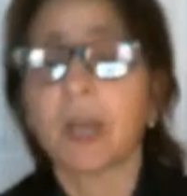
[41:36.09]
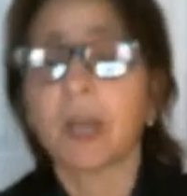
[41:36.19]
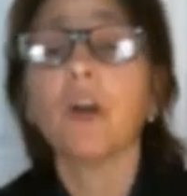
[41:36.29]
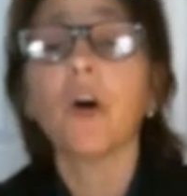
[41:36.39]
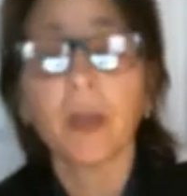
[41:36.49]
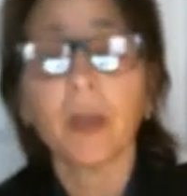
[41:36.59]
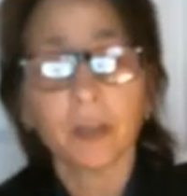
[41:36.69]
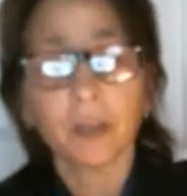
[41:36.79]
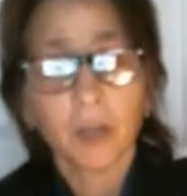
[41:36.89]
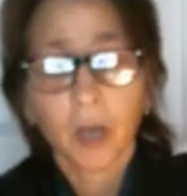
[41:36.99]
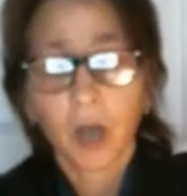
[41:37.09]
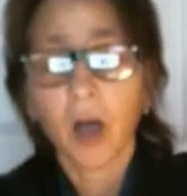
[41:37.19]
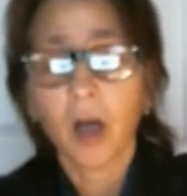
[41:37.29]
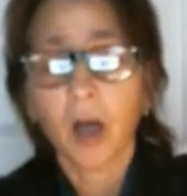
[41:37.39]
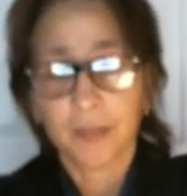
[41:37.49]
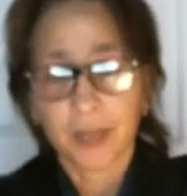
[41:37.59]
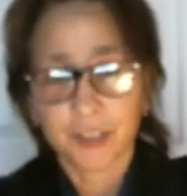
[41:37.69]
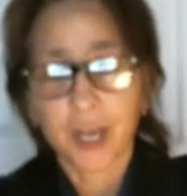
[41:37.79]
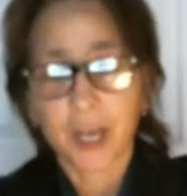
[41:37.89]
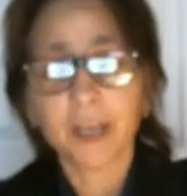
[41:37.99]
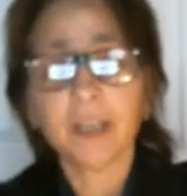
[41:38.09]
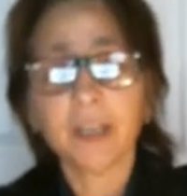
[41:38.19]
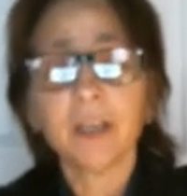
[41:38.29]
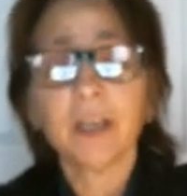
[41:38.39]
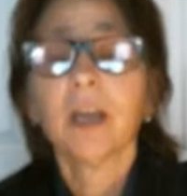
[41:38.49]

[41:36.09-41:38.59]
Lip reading: I know that that Jenny